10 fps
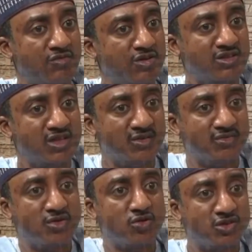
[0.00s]
For
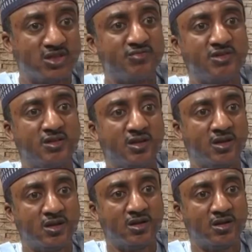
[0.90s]
instance, road safety
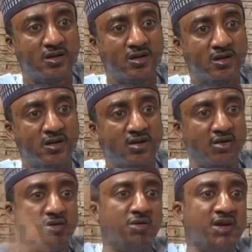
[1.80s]

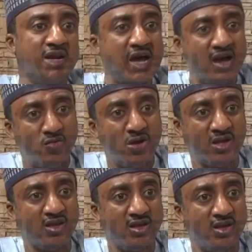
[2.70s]
on the
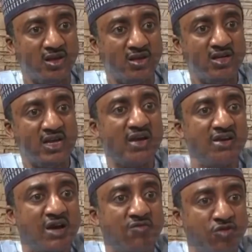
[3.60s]
highway, they are,
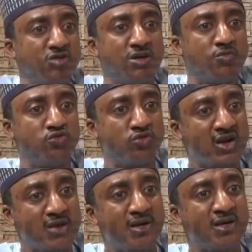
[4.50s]
they are vulnerable to
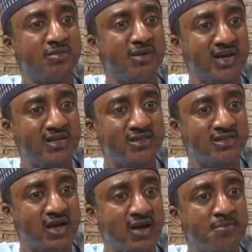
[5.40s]
crime and criminality
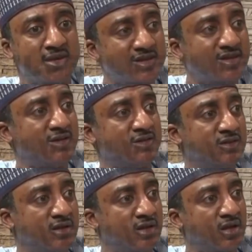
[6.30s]
and being killed.
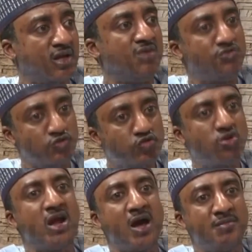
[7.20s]
If you do
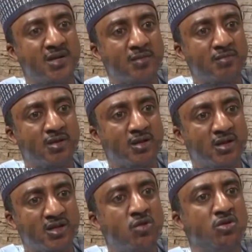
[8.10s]
not arm them,
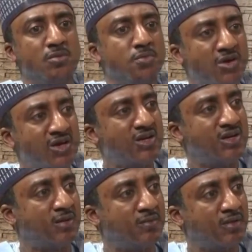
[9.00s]
they'll keep on killing
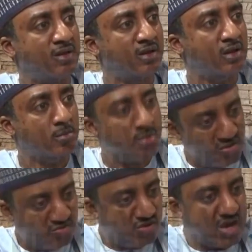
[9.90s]
them. But
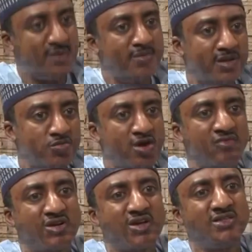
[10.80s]
if you arm them, you
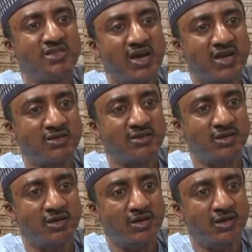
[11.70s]
have great deterrence.